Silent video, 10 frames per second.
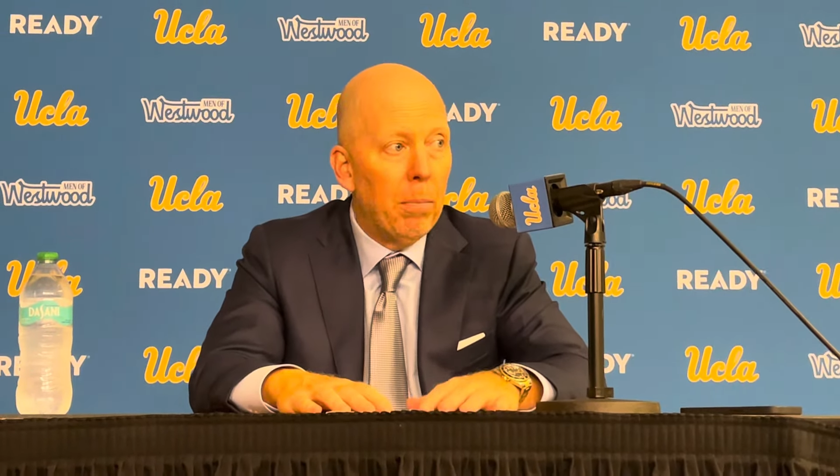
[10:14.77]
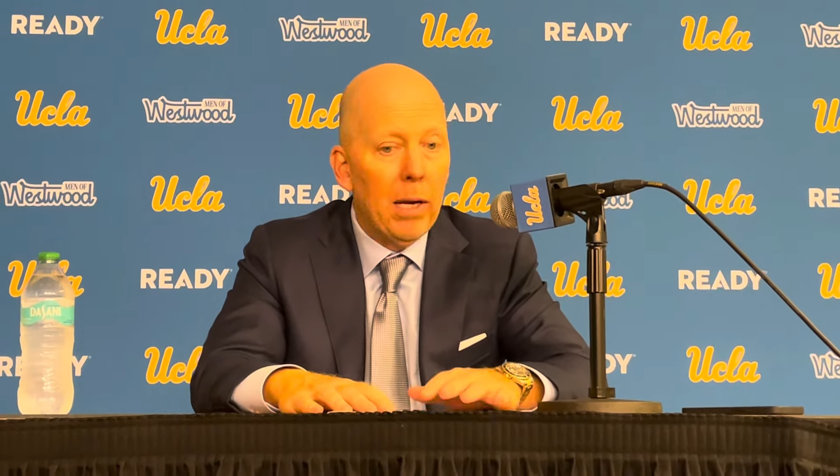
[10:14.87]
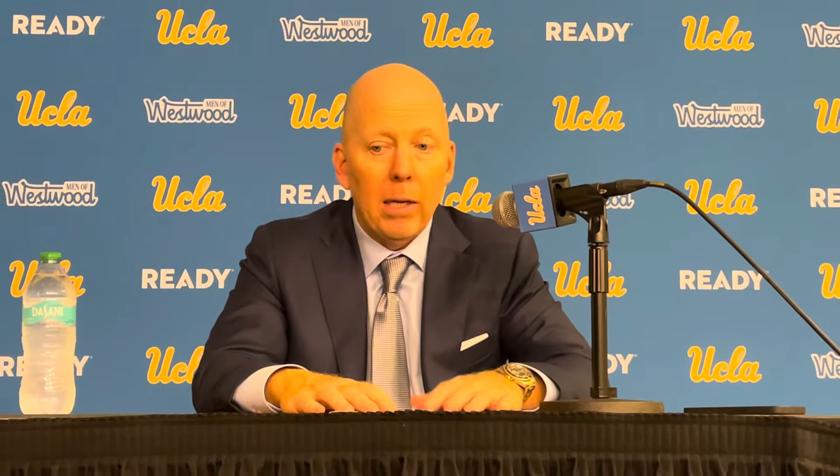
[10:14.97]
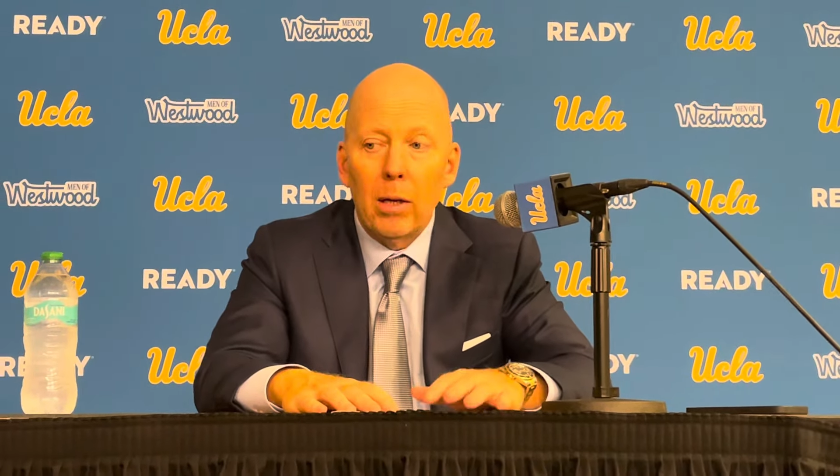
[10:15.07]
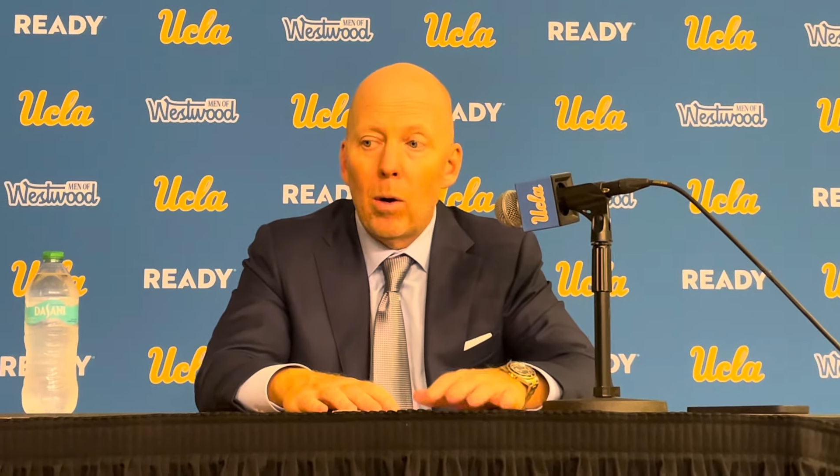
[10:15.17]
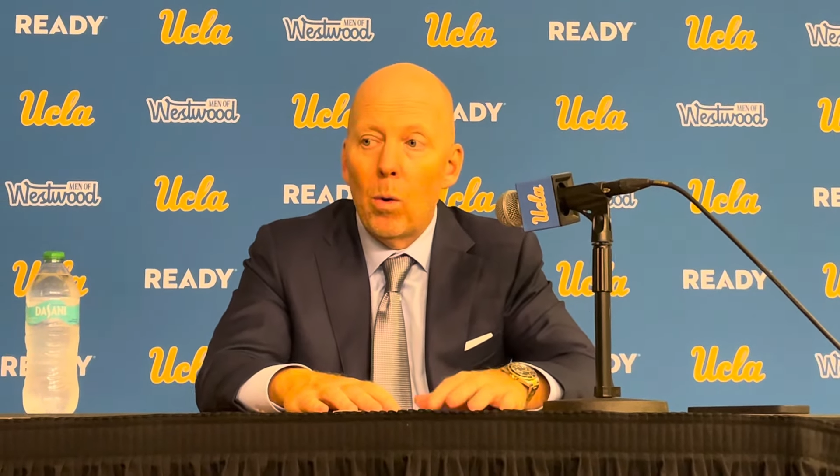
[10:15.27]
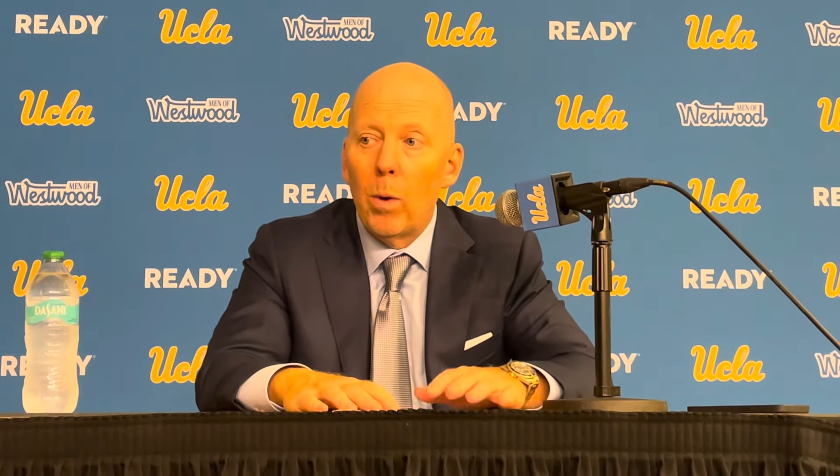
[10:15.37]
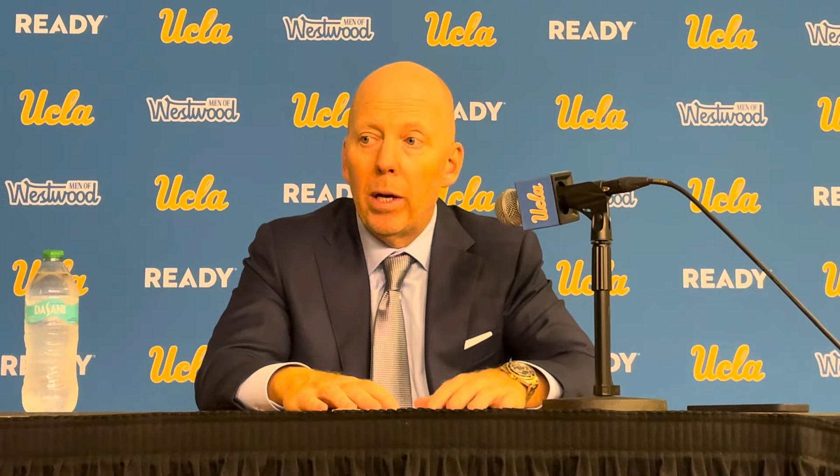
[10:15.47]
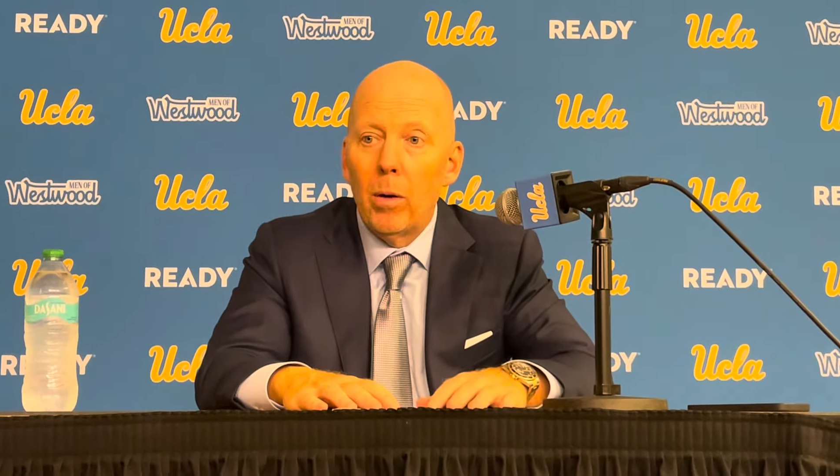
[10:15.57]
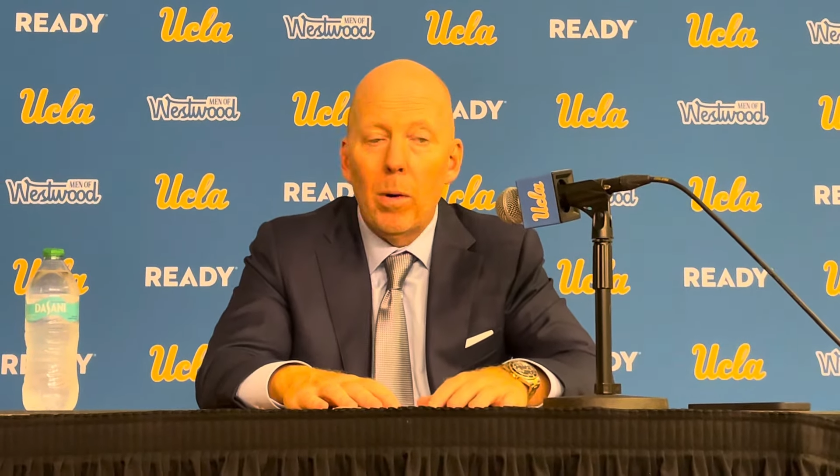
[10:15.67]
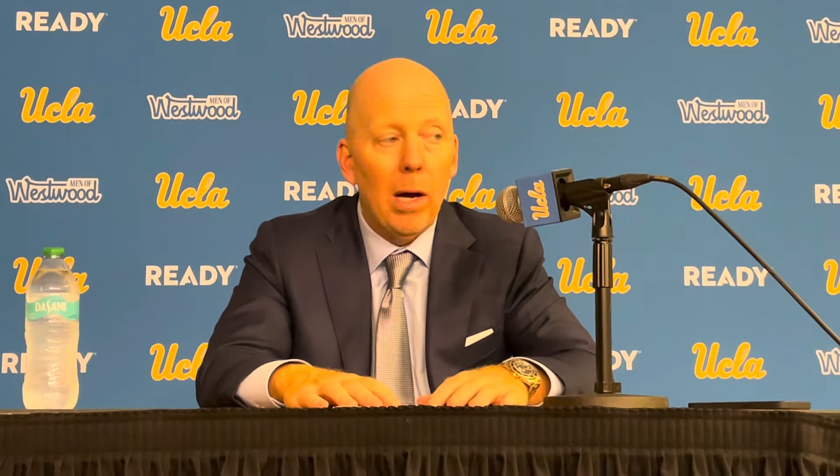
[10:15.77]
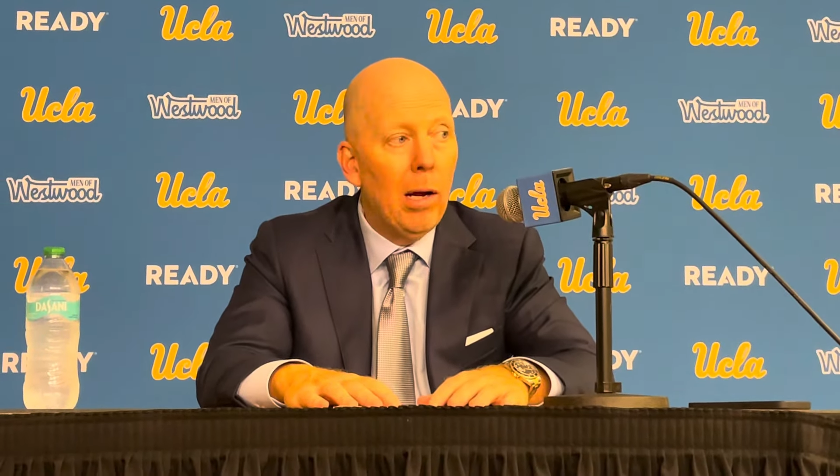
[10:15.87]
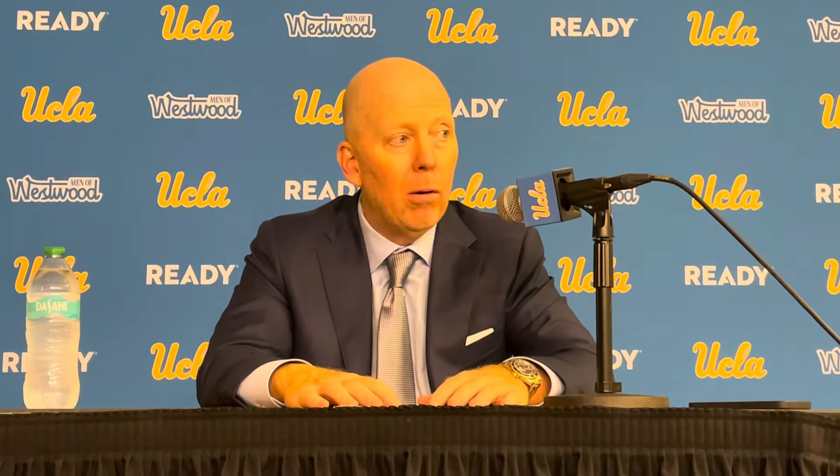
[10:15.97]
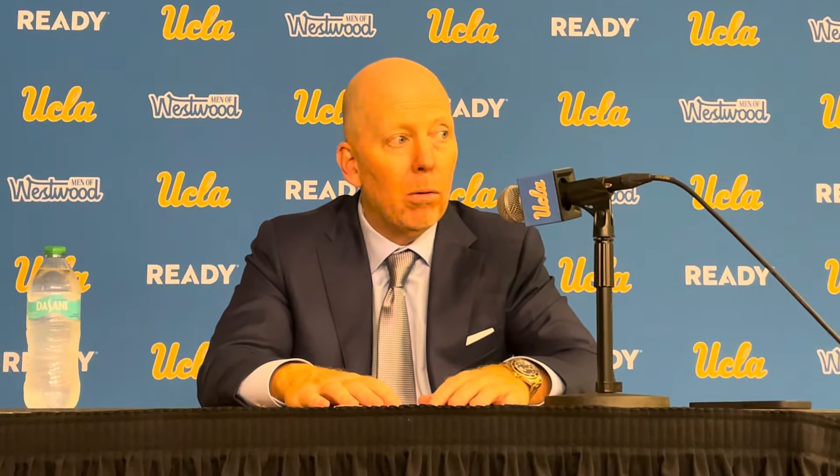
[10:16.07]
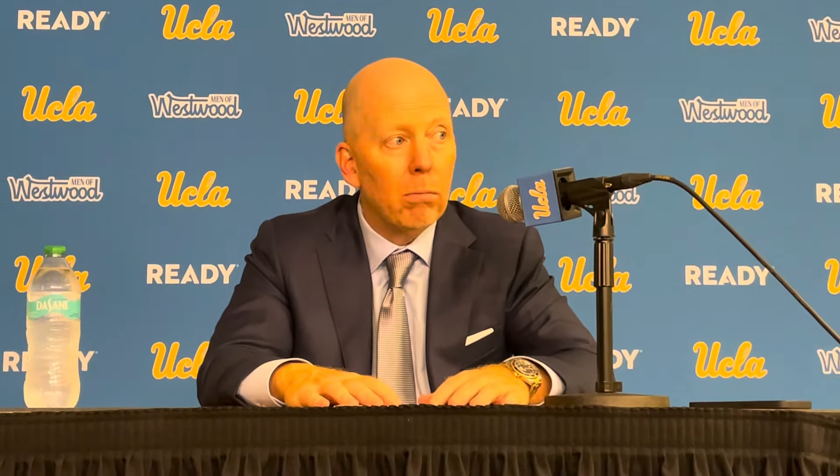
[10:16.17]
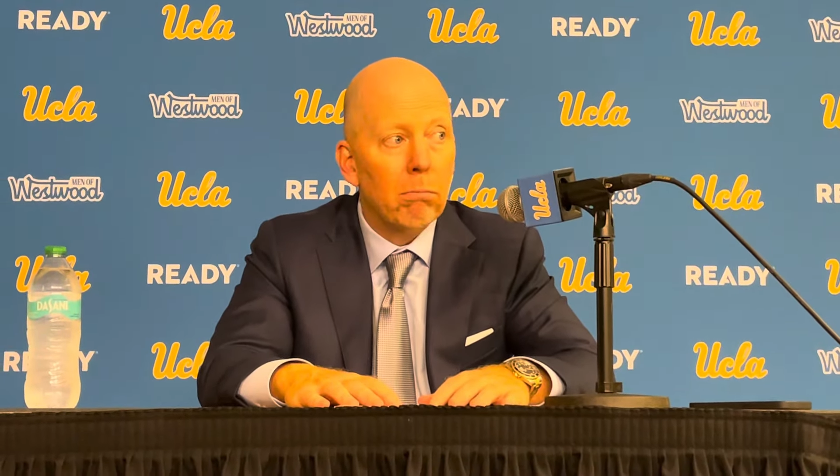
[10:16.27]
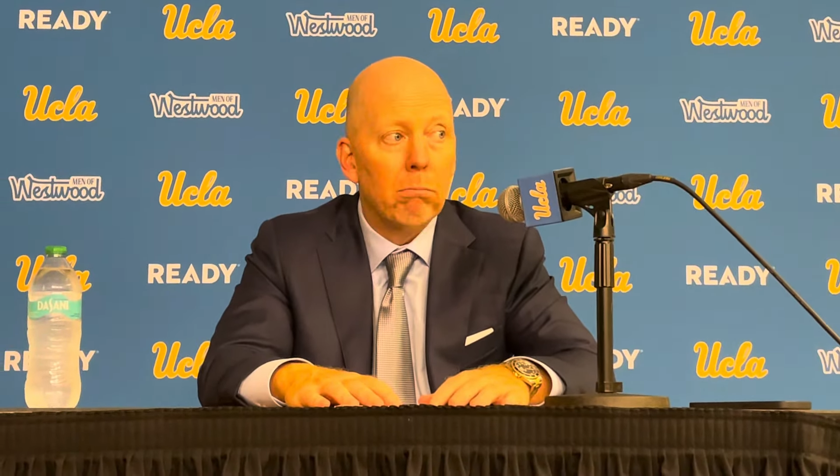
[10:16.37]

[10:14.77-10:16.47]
back in Coleraine, Ohio.